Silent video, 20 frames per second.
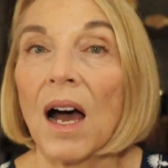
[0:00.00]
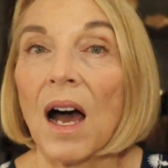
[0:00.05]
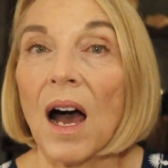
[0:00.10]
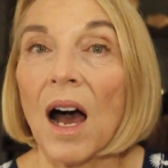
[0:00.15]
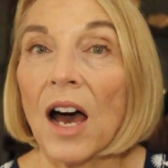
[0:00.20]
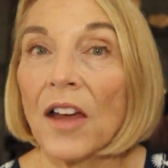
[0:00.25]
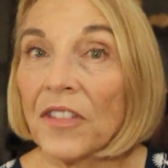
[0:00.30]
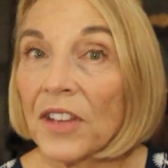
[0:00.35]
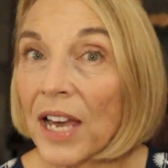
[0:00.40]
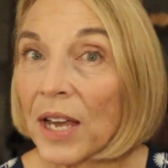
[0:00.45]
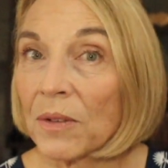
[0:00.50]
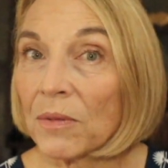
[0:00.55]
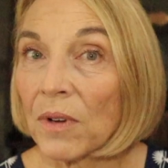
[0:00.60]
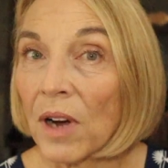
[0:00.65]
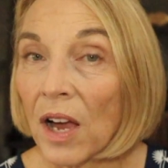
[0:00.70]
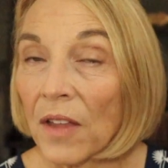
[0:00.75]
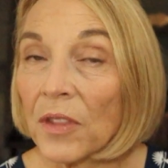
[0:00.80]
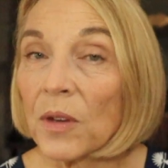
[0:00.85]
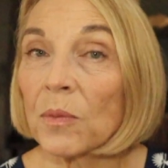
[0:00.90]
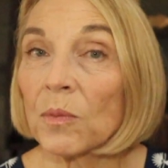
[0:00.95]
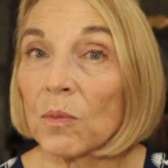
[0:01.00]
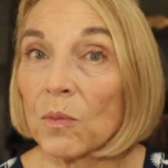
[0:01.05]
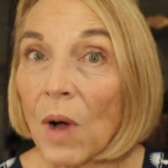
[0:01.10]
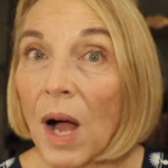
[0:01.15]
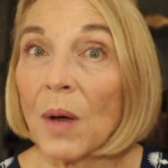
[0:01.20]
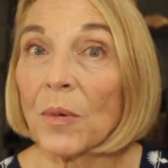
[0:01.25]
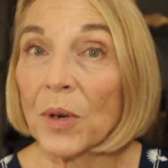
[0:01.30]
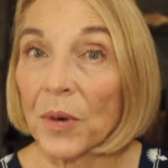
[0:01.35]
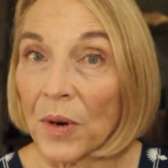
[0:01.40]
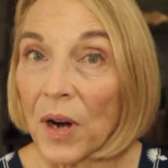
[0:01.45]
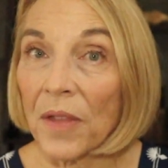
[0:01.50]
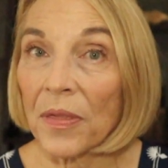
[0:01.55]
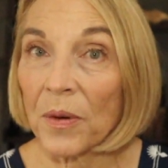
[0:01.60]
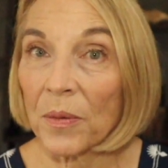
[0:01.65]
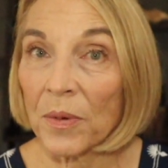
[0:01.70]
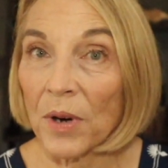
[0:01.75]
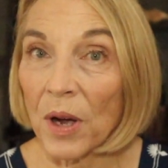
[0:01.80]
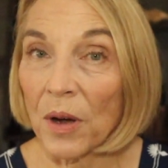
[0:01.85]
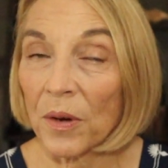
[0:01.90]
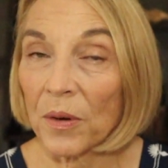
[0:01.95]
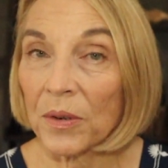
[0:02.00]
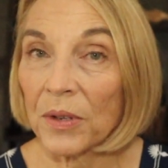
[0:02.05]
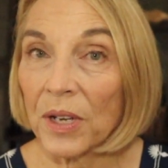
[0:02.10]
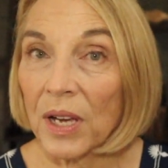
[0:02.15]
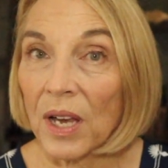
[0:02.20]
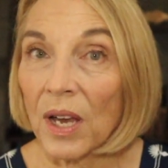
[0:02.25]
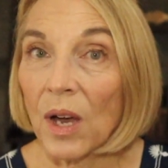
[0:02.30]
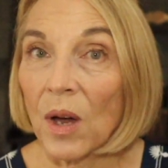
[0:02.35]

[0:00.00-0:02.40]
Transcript: While we were on the road,